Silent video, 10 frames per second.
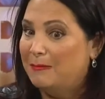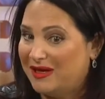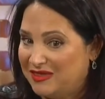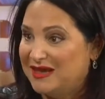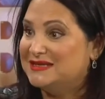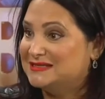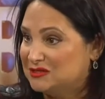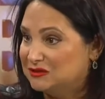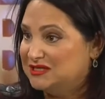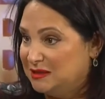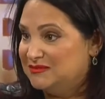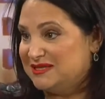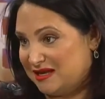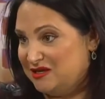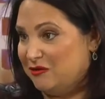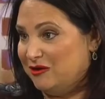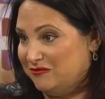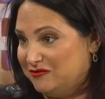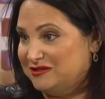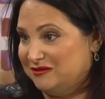but it is still deemed secondary
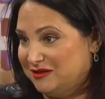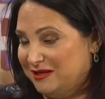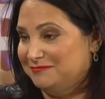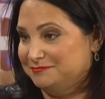infertility.